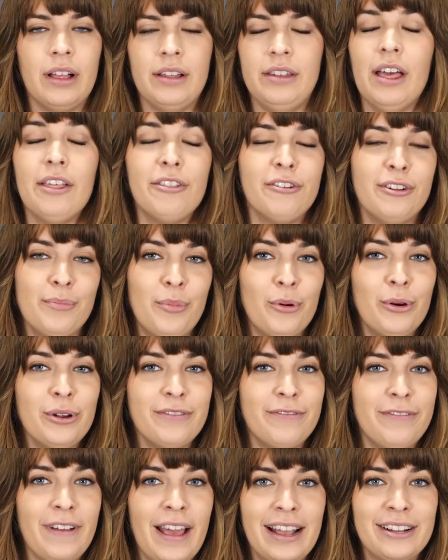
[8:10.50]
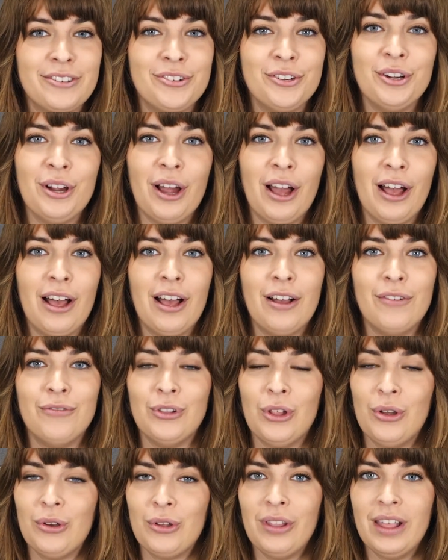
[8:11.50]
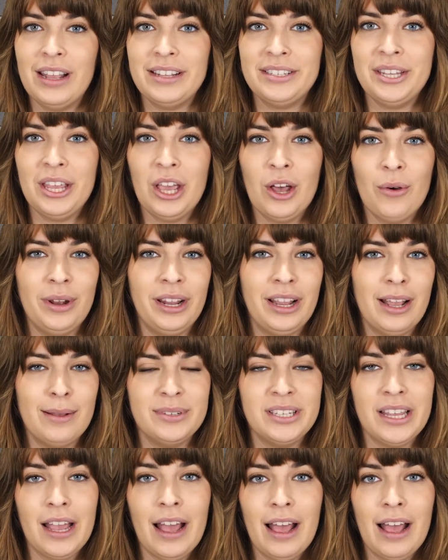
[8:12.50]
Another important factor of local SEO when it comes to